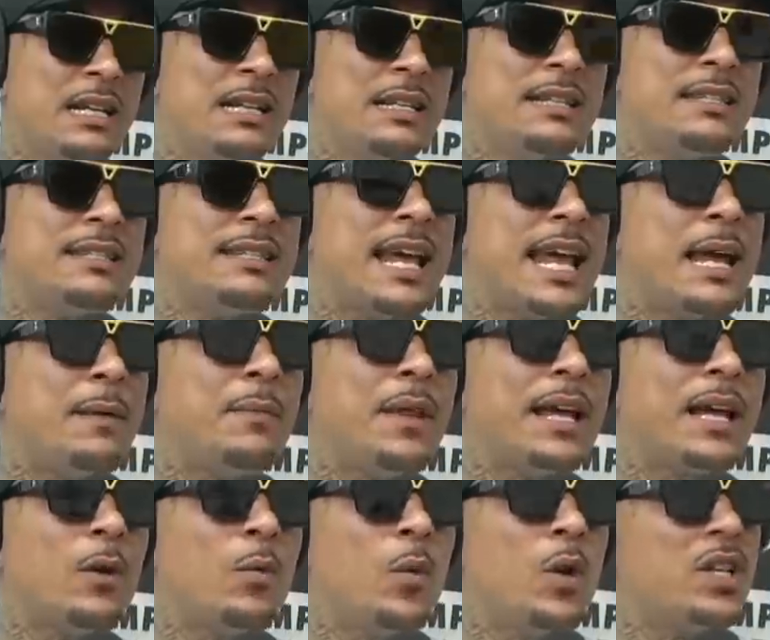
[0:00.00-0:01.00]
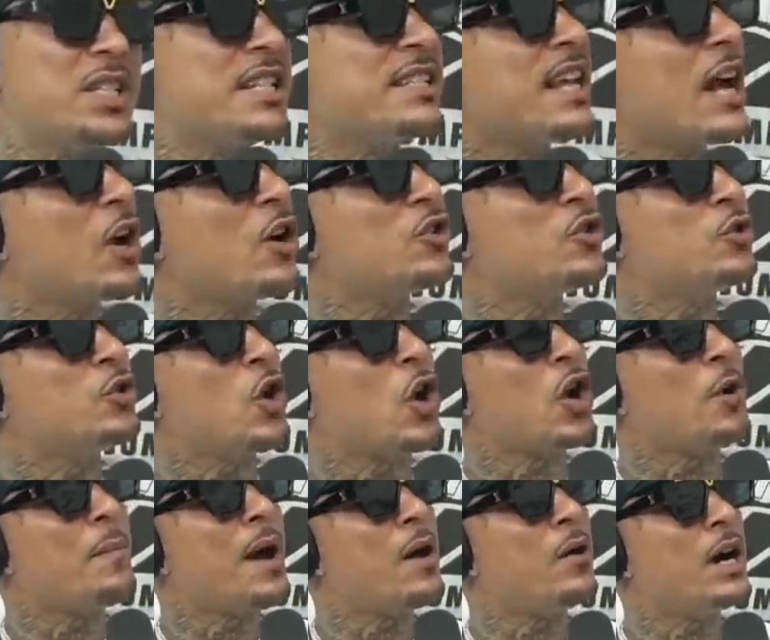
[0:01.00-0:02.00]
same like it was because I heard you
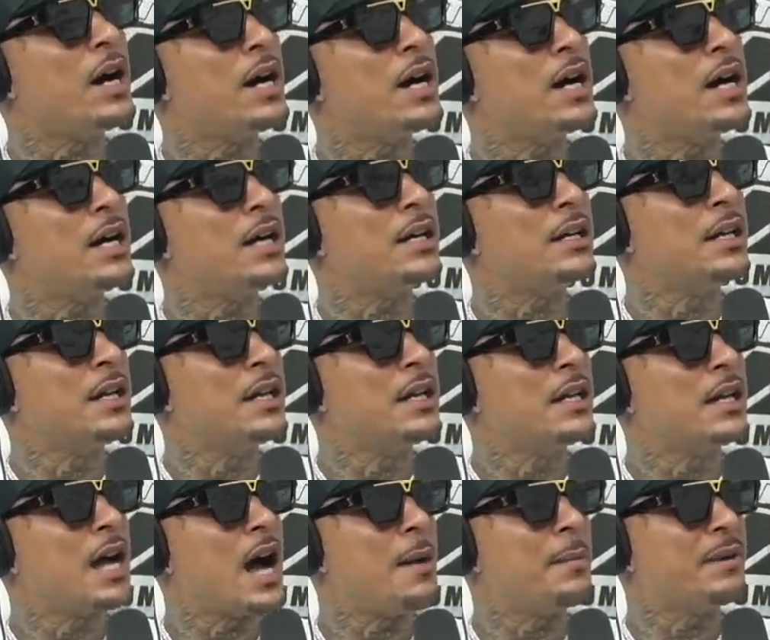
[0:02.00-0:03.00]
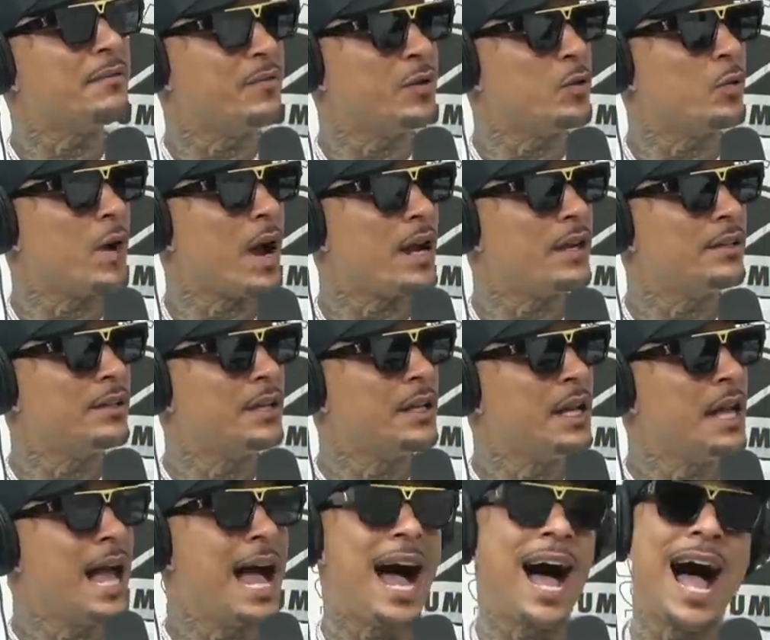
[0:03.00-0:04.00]
talk about uh, Comic View, right? Yeah.